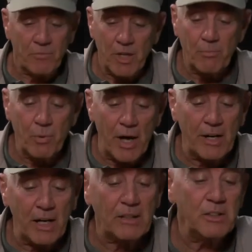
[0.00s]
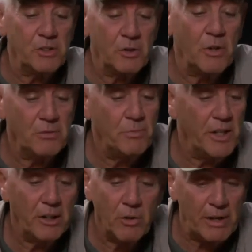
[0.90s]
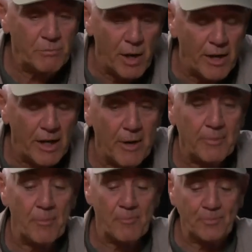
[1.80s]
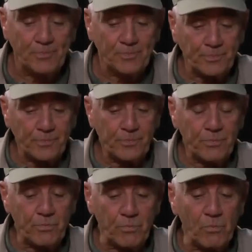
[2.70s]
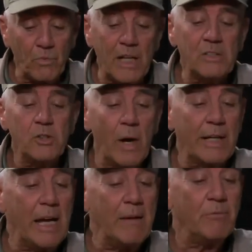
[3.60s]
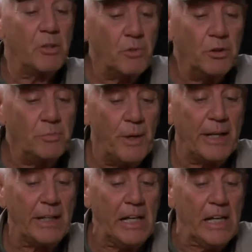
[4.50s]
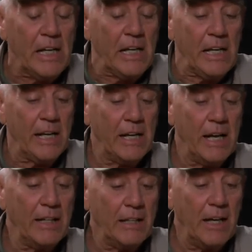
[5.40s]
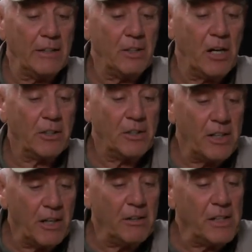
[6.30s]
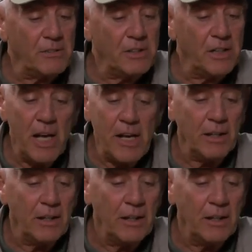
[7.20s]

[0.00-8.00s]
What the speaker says: Their product has been a great product. And so I came to TrueSpec, and I talked to Daryl, and I said, "Hey,